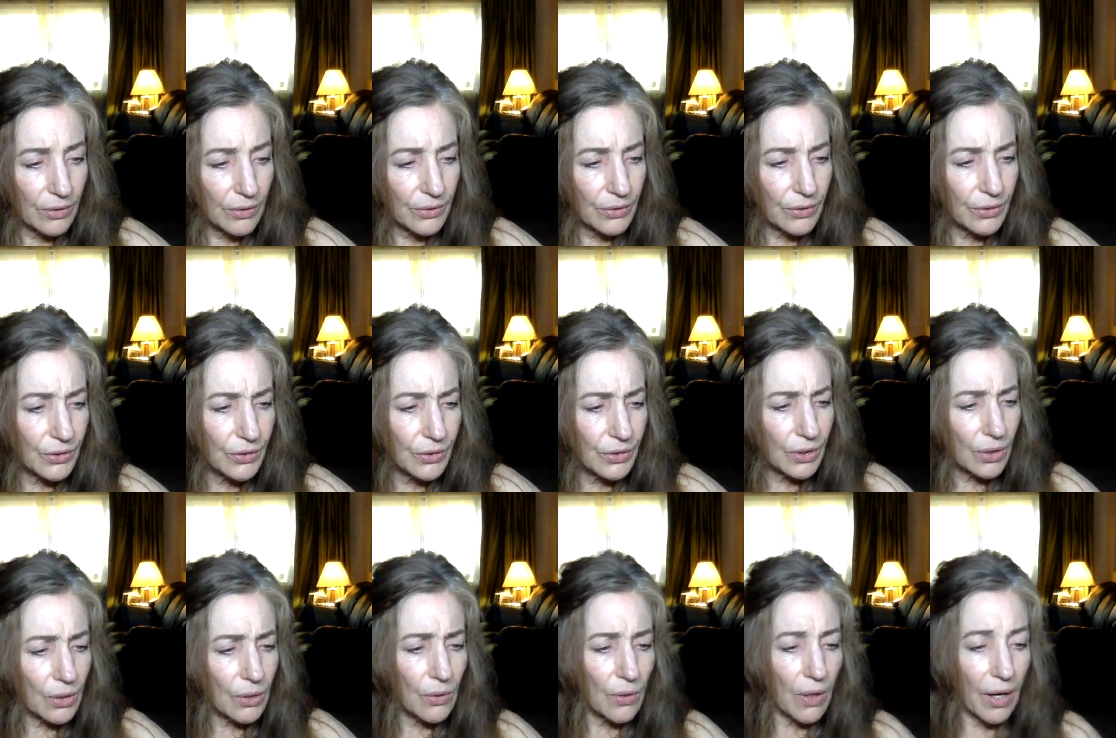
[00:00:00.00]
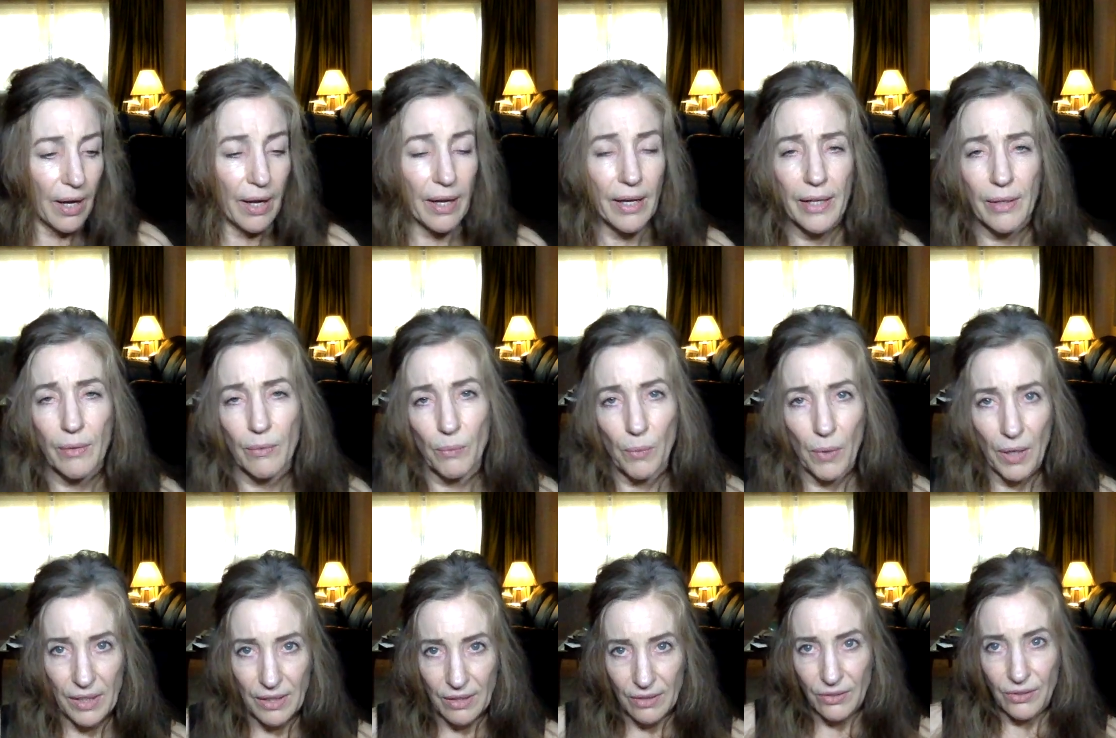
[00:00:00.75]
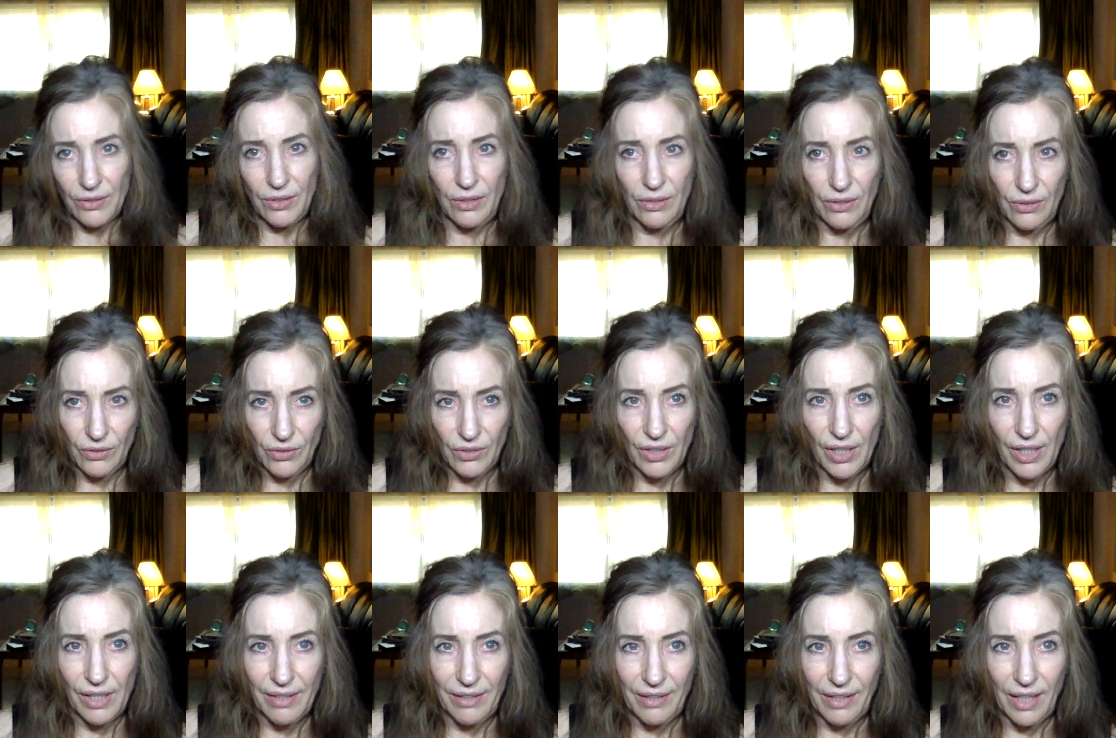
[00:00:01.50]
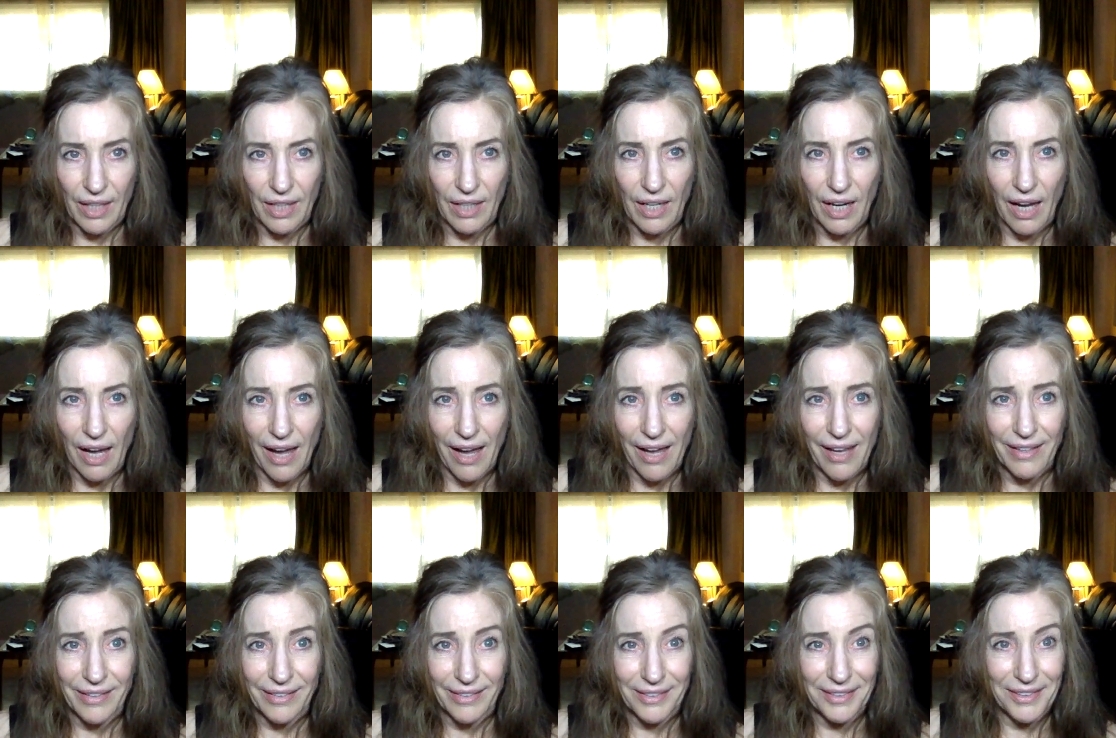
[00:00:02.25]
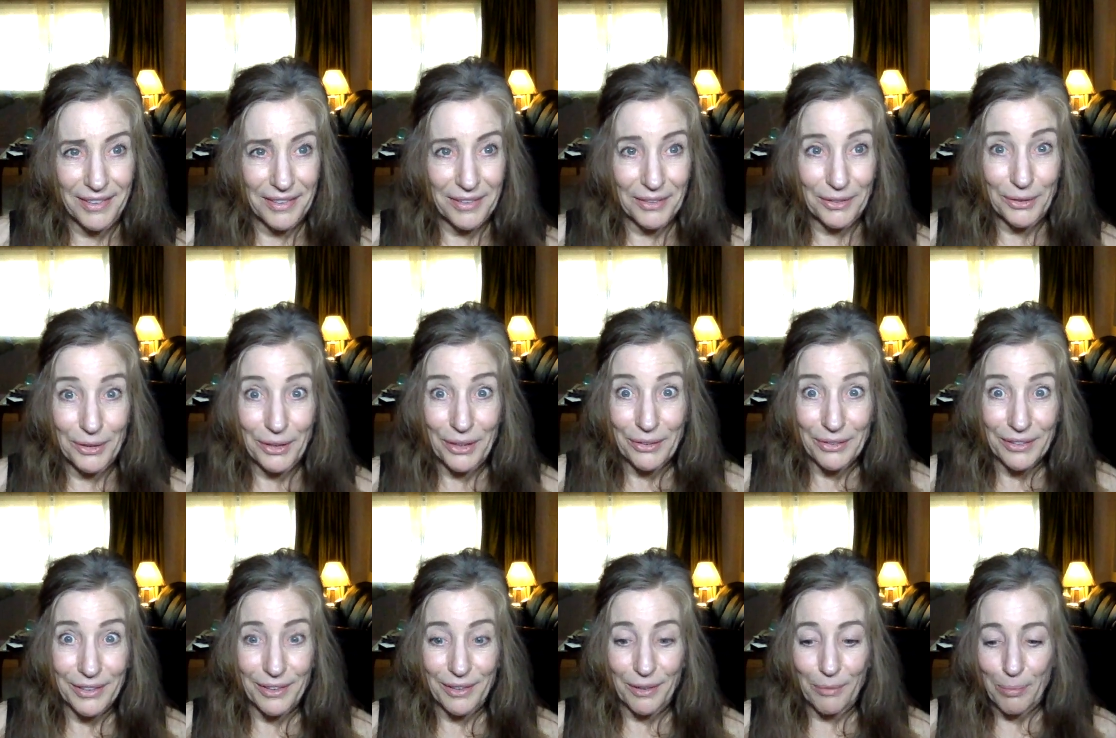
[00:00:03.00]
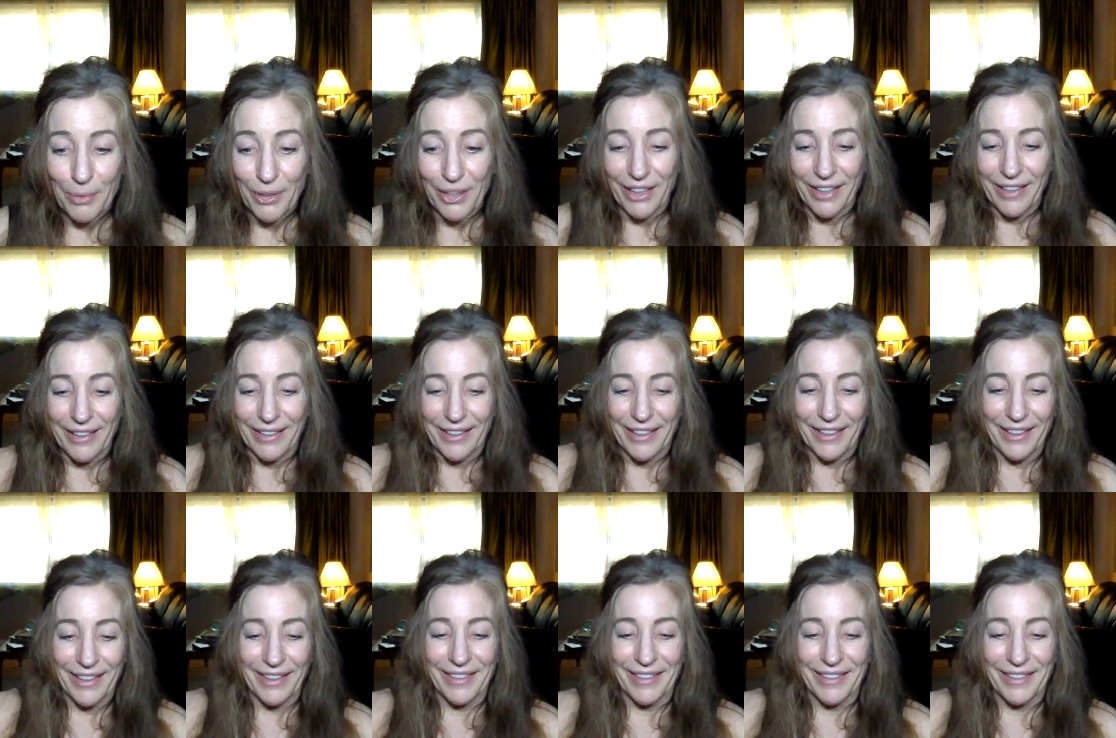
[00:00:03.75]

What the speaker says: so I wanted to say that I still use the book,